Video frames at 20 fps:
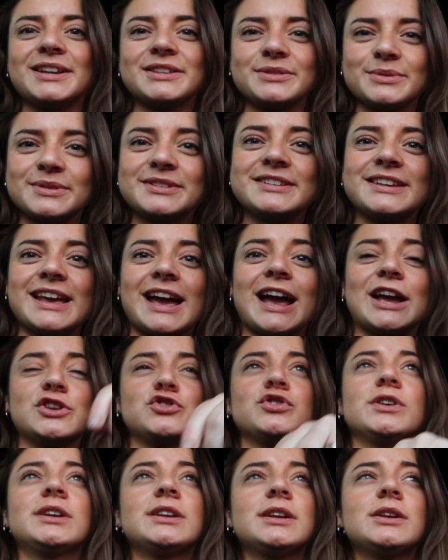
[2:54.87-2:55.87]
as well stay
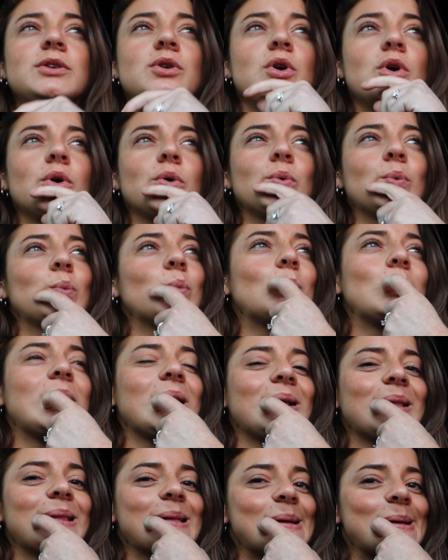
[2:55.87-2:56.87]
hydrated
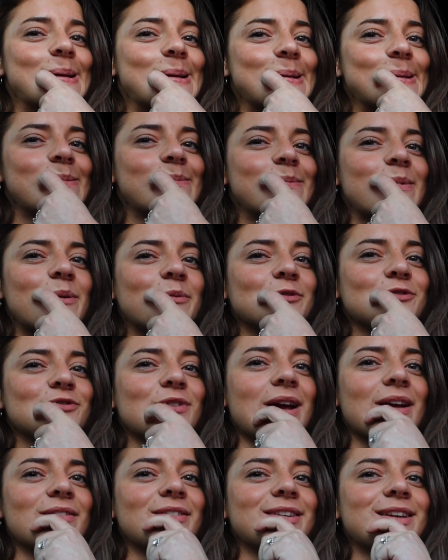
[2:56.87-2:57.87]
while we're
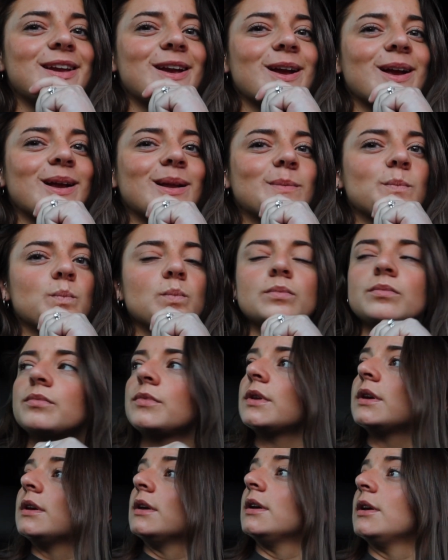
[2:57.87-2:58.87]
driving here.
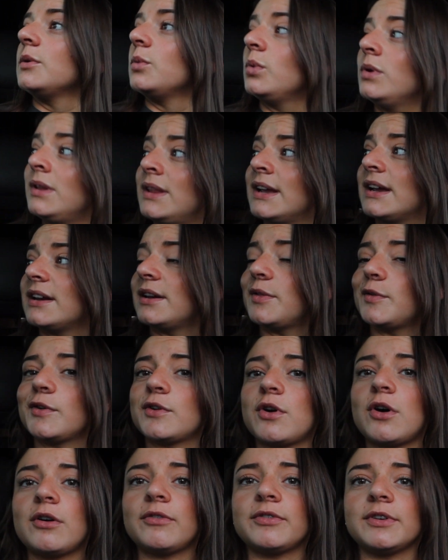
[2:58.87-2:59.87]
I would like another
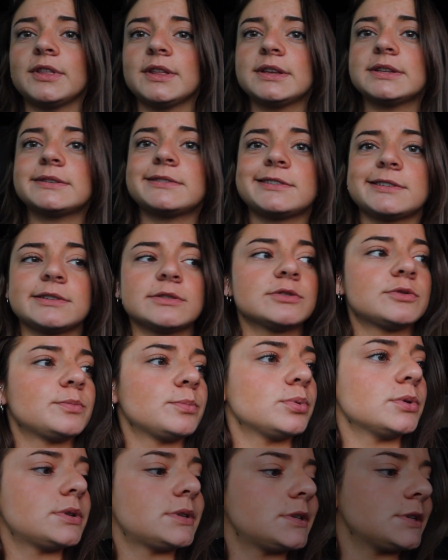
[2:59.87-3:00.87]
coffee. That sounds
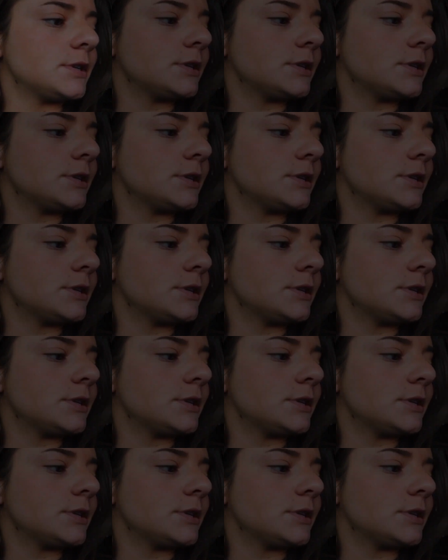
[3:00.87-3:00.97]
pretty